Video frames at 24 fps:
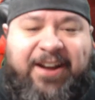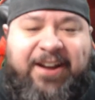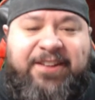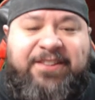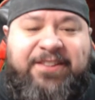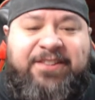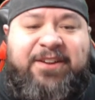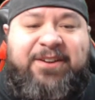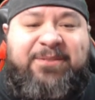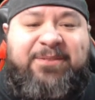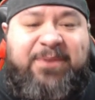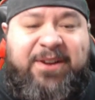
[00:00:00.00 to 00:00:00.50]

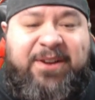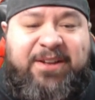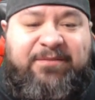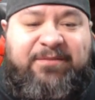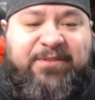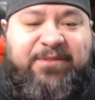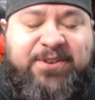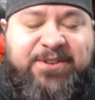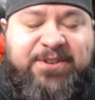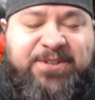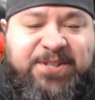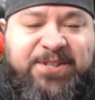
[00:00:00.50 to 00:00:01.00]
on the real
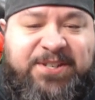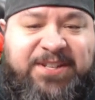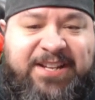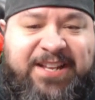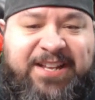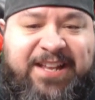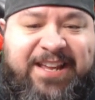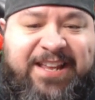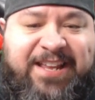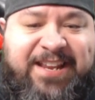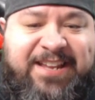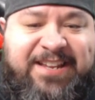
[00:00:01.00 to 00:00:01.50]
version,
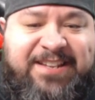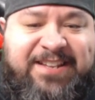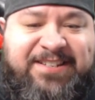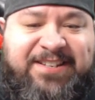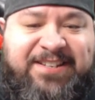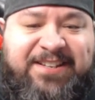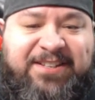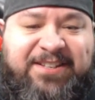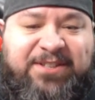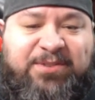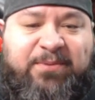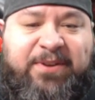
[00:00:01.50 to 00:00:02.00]
it
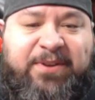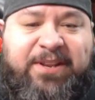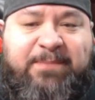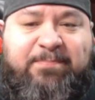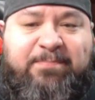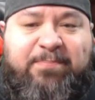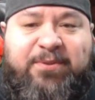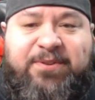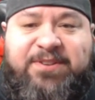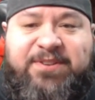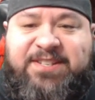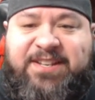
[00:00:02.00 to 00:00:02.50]
is a
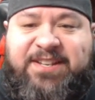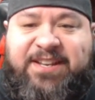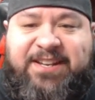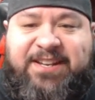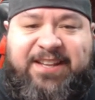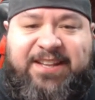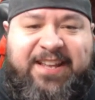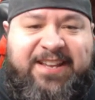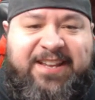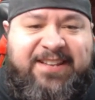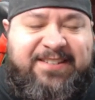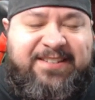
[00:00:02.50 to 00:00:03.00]

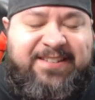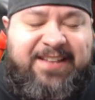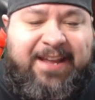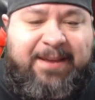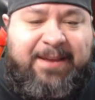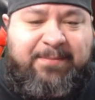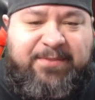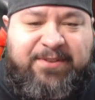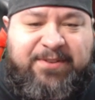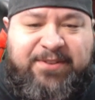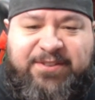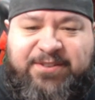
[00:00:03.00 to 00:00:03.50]
20% less
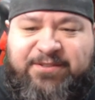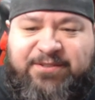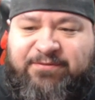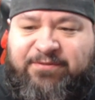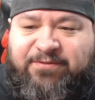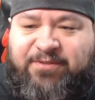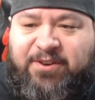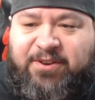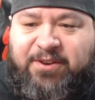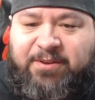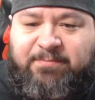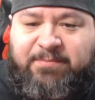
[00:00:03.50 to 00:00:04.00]
damage
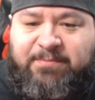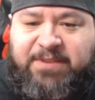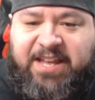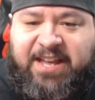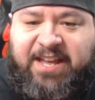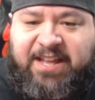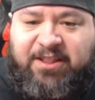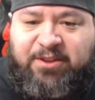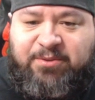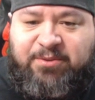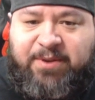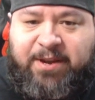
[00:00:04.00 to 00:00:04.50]
from
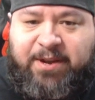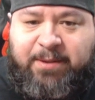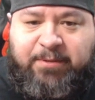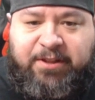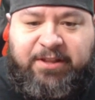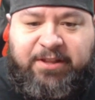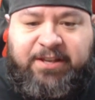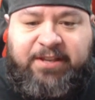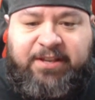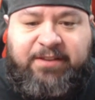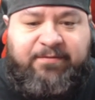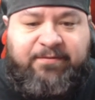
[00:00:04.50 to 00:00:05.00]
yellow, I
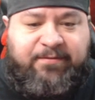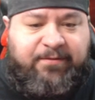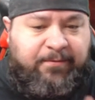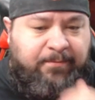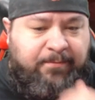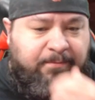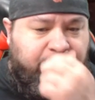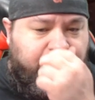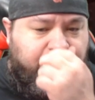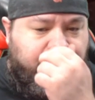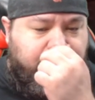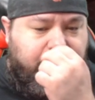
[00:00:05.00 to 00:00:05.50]
believe.
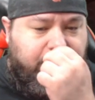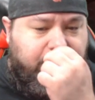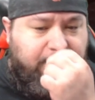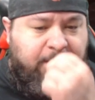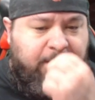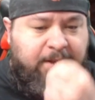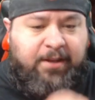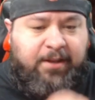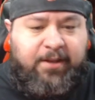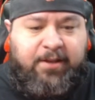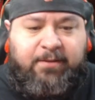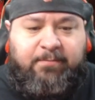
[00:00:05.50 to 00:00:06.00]

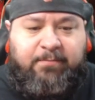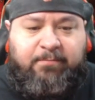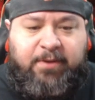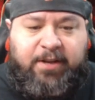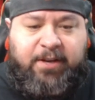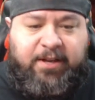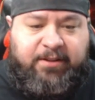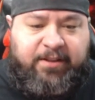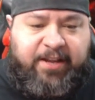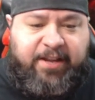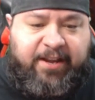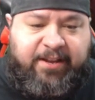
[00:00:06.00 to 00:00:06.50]

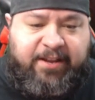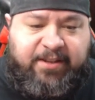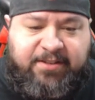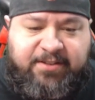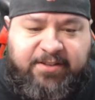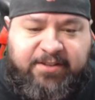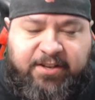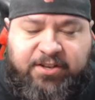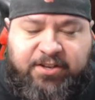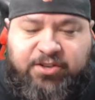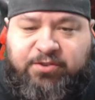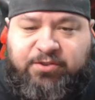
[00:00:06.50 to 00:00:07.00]
But yeah,
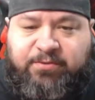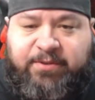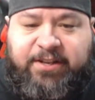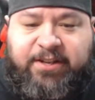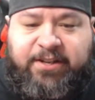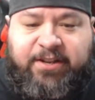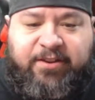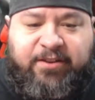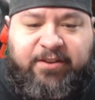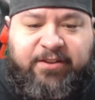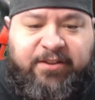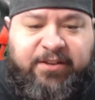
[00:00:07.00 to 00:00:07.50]
it's not
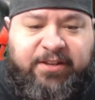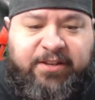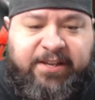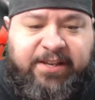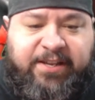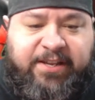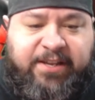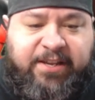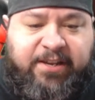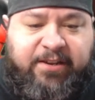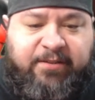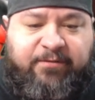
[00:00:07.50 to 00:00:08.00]
showing on
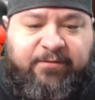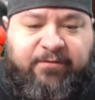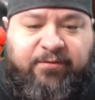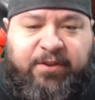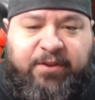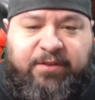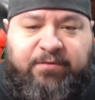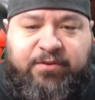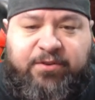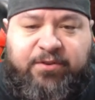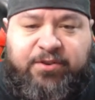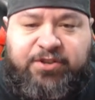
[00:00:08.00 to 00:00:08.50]
the uh,
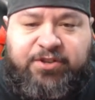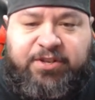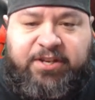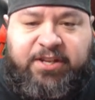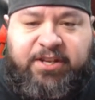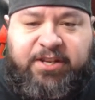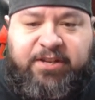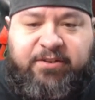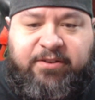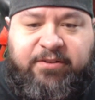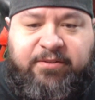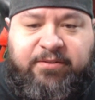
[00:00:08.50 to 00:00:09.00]
free version
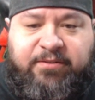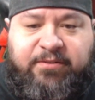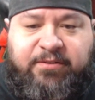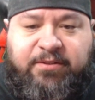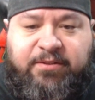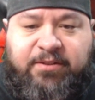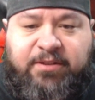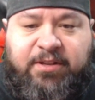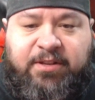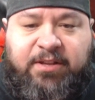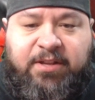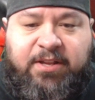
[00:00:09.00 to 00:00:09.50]
here.
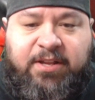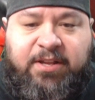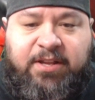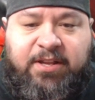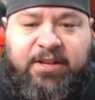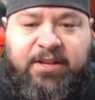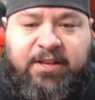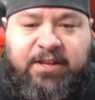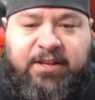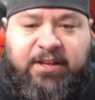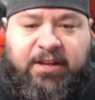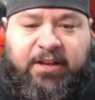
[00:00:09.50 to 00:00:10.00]

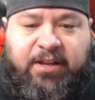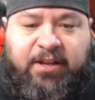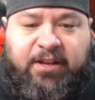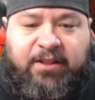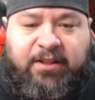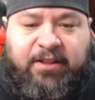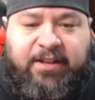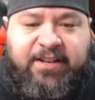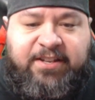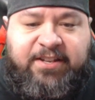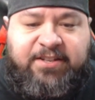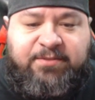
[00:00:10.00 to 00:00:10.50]
Uh,
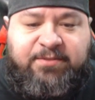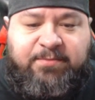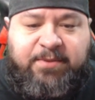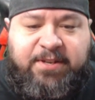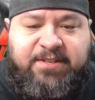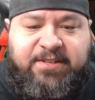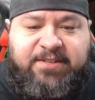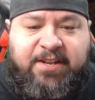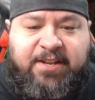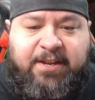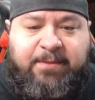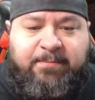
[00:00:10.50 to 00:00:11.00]
links
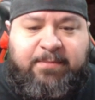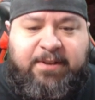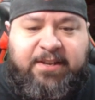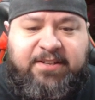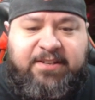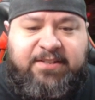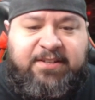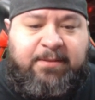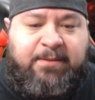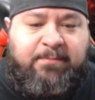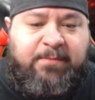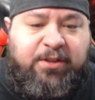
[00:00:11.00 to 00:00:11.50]
with Zombie,
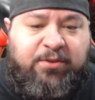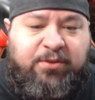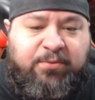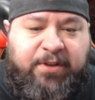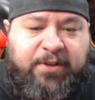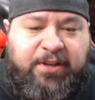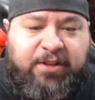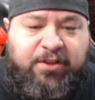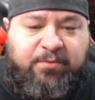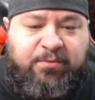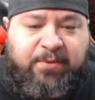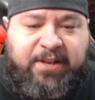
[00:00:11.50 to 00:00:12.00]
Zombie
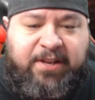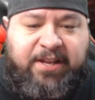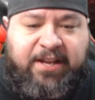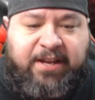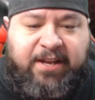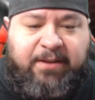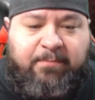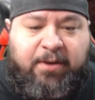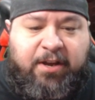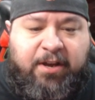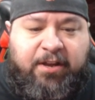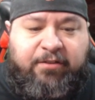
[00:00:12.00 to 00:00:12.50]
2020
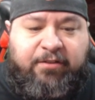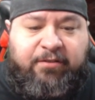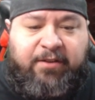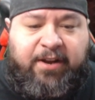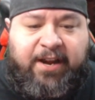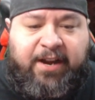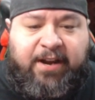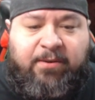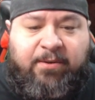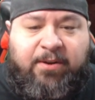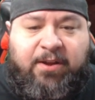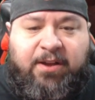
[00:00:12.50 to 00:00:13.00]
and Modern
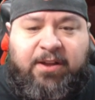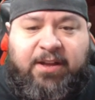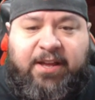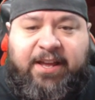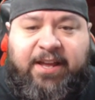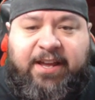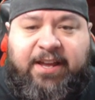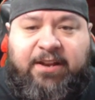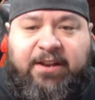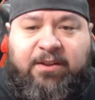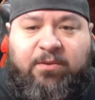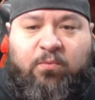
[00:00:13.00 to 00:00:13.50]
Era,
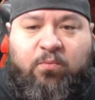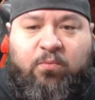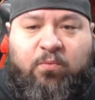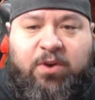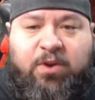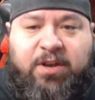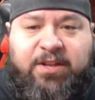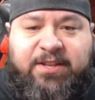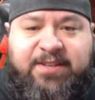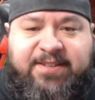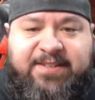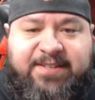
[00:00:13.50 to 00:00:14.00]
and
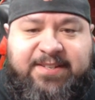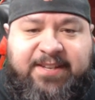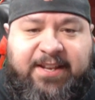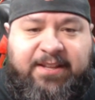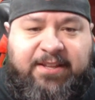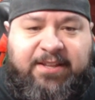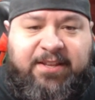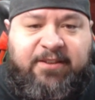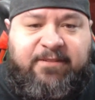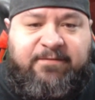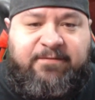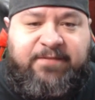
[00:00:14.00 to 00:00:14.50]
one
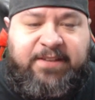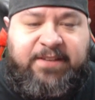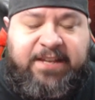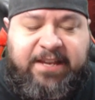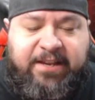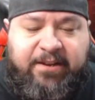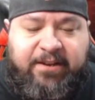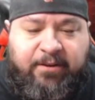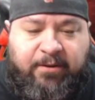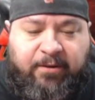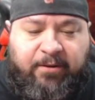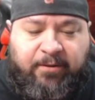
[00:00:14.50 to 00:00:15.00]
set of
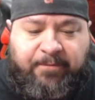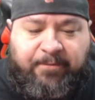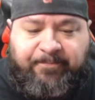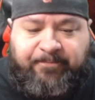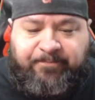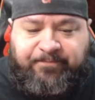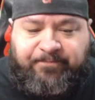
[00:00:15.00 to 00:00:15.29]
gear.